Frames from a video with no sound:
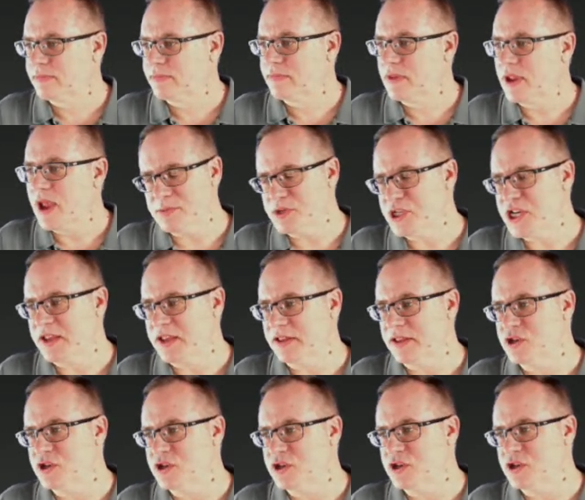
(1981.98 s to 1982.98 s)
I'm checking
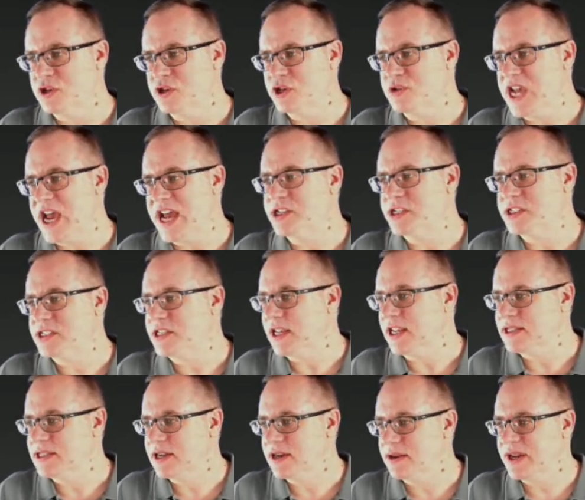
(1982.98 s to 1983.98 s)
the YouTube chat just in
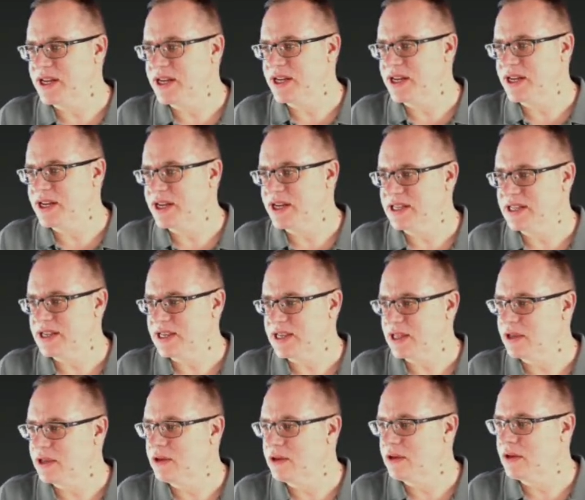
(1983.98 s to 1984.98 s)
case anybody says anything.